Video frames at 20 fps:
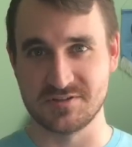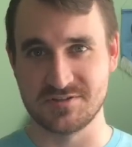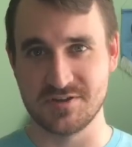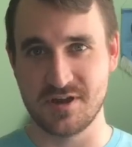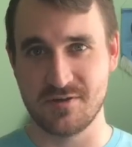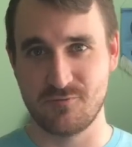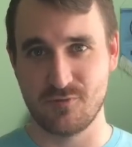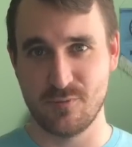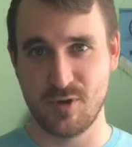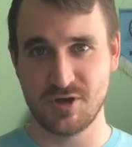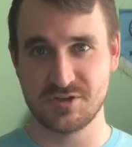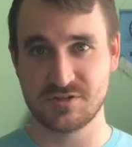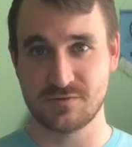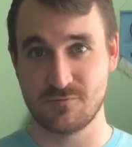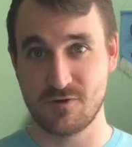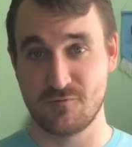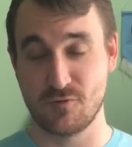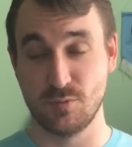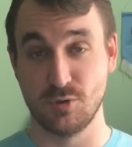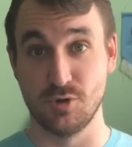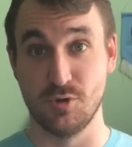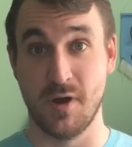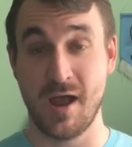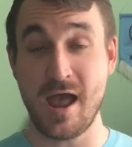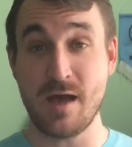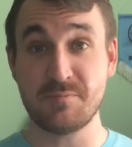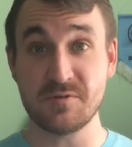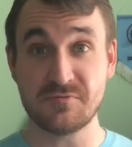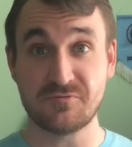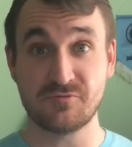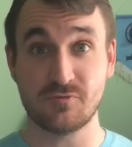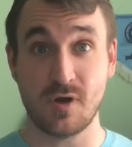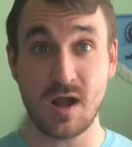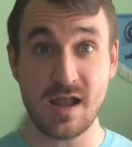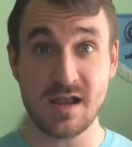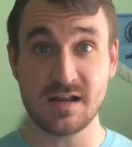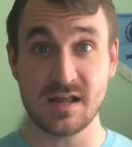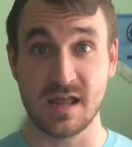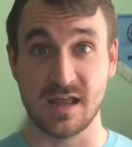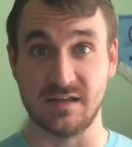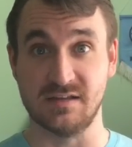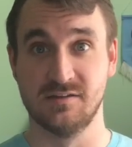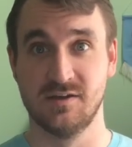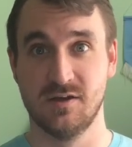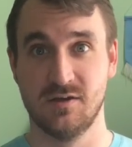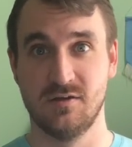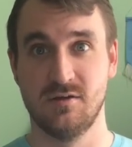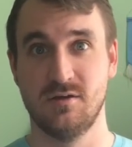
Sam from Hudson River Blue. Happy Friday!